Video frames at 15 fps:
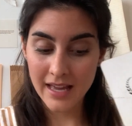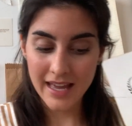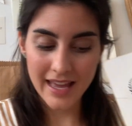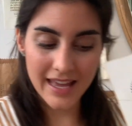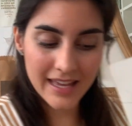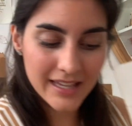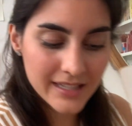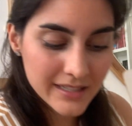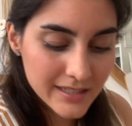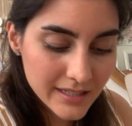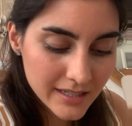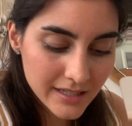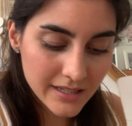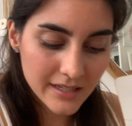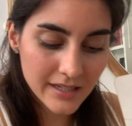And
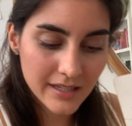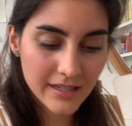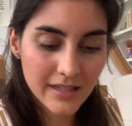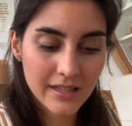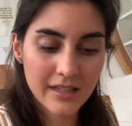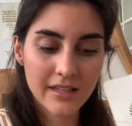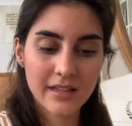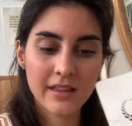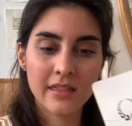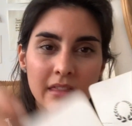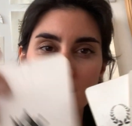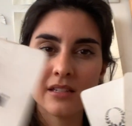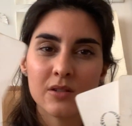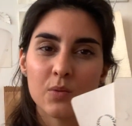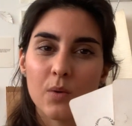
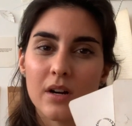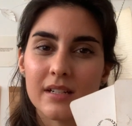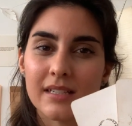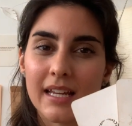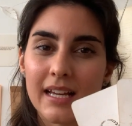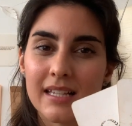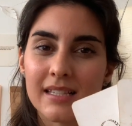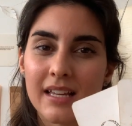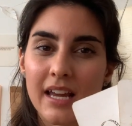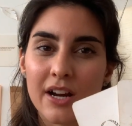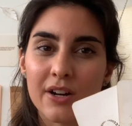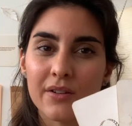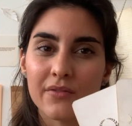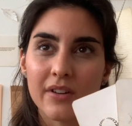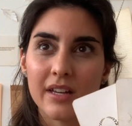this one takes care
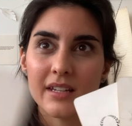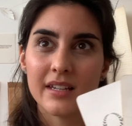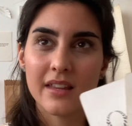of it.